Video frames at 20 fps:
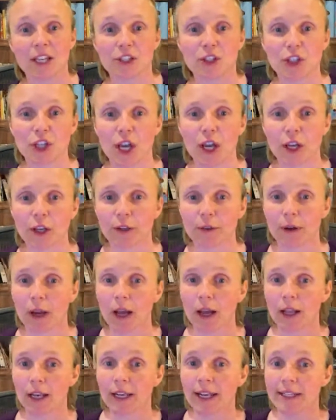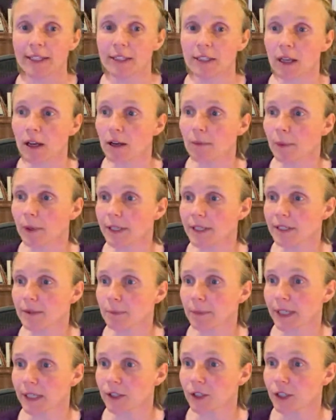So let's start by
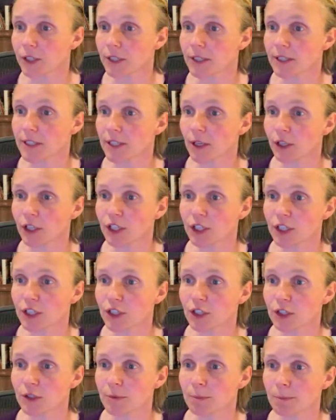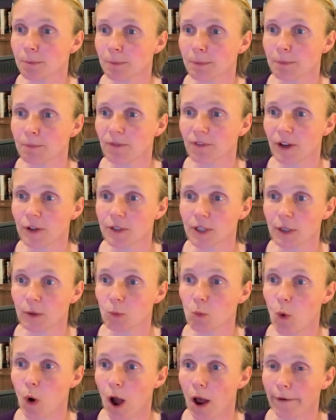some pictures. So can you do photo
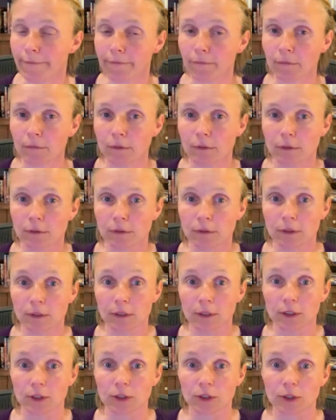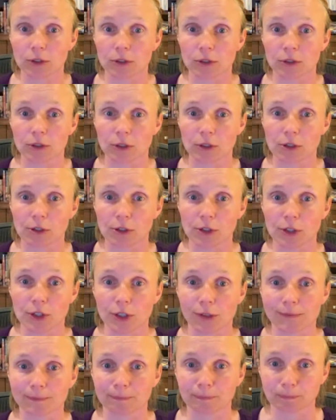1,
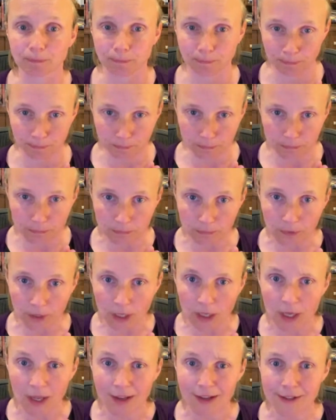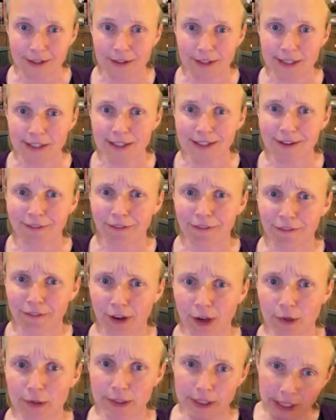Josh? So this is a
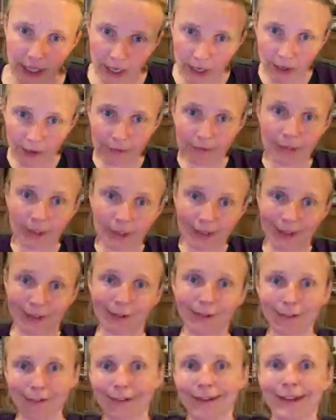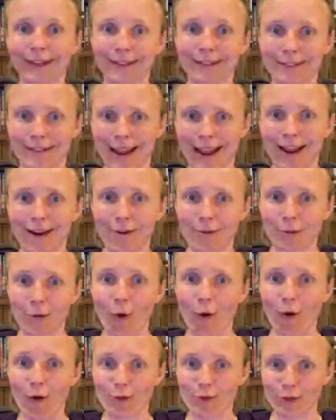photo looking down
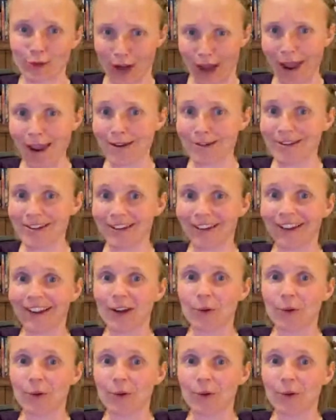on JET,